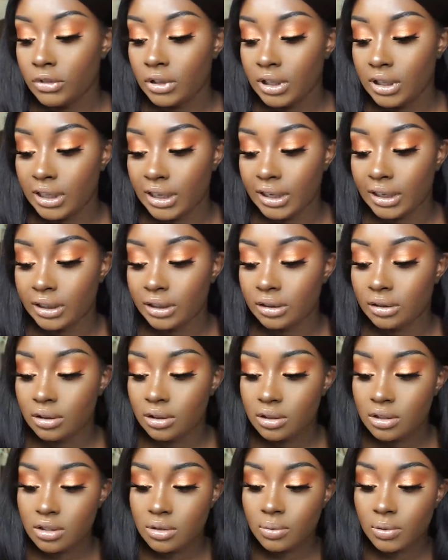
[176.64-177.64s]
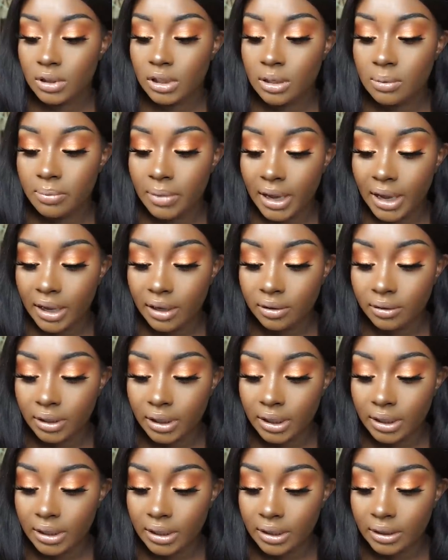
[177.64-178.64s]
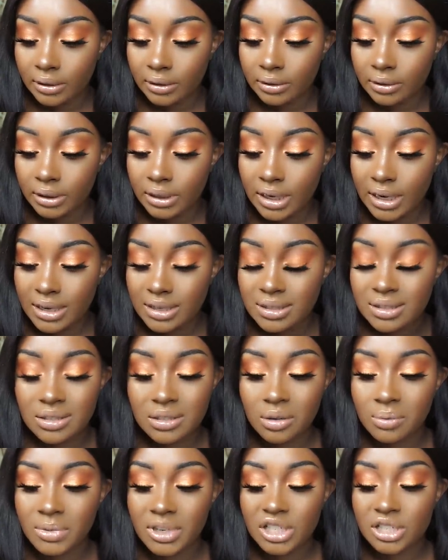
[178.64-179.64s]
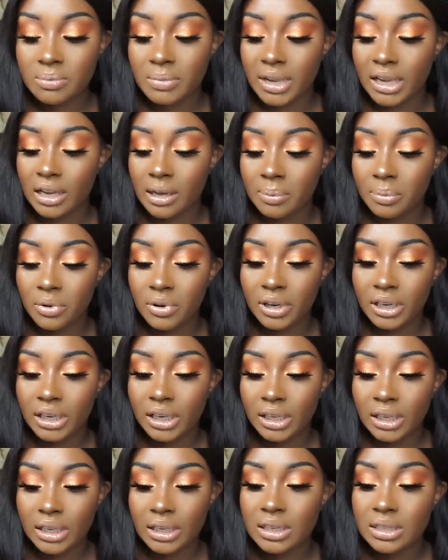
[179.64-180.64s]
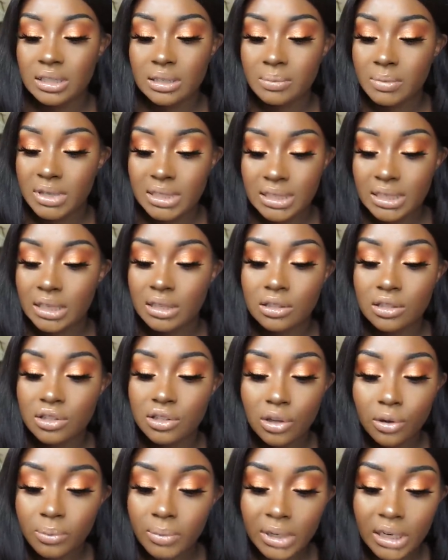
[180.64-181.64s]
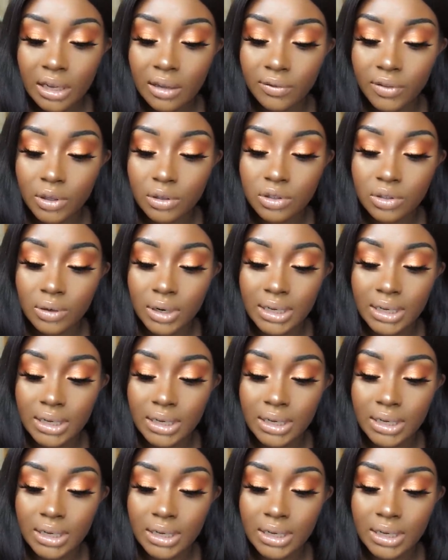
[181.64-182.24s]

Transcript: yeah, it looks really bad right now, and it has so much makeup on it, and it's missing so many of those